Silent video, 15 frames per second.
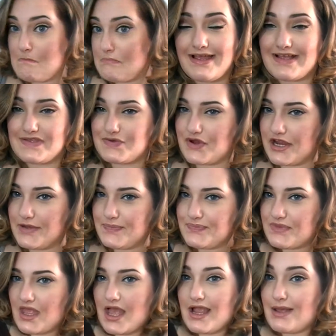That's right,
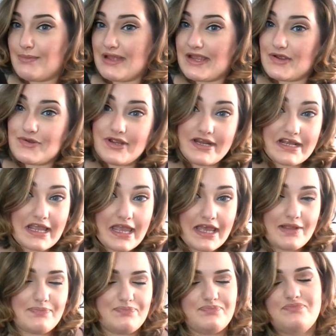I got my hair done
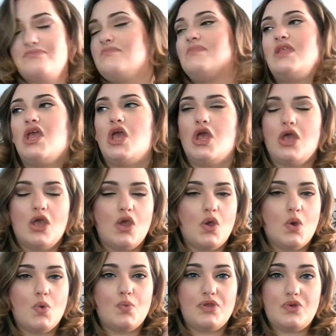again.
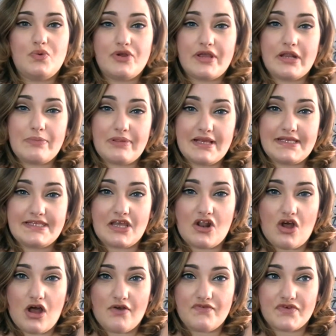When you work in a place that
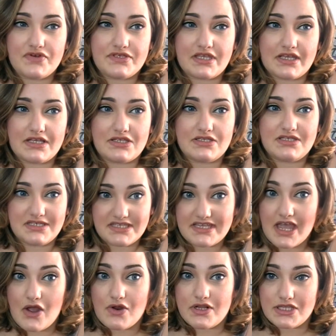offers like
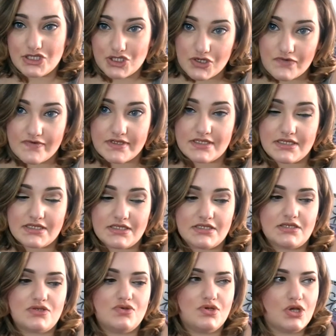discounted
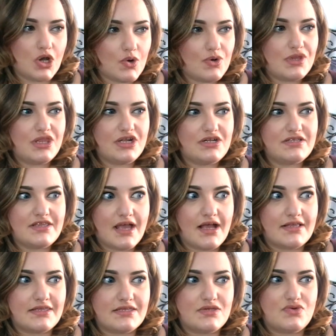services, you go a little
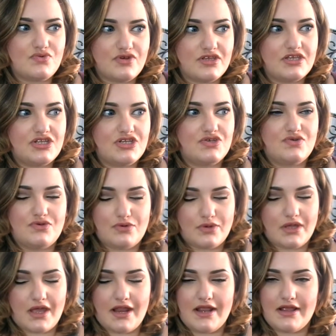nuts. You really do. You
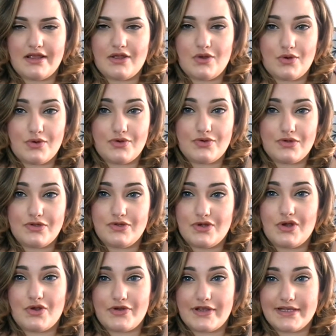kind of go you
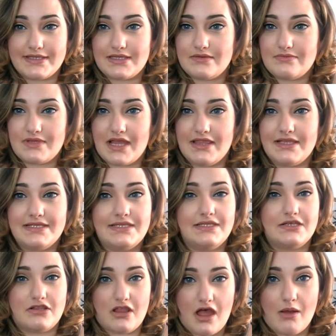go crazy. And this is
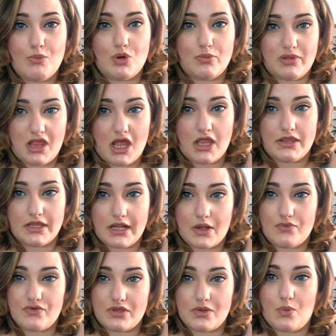a lot more blonde than I
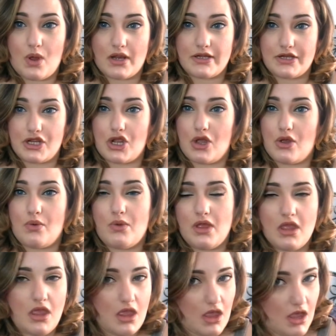really wanted to go.
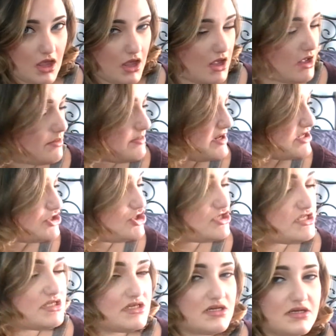But it
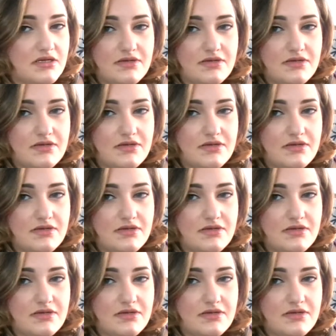just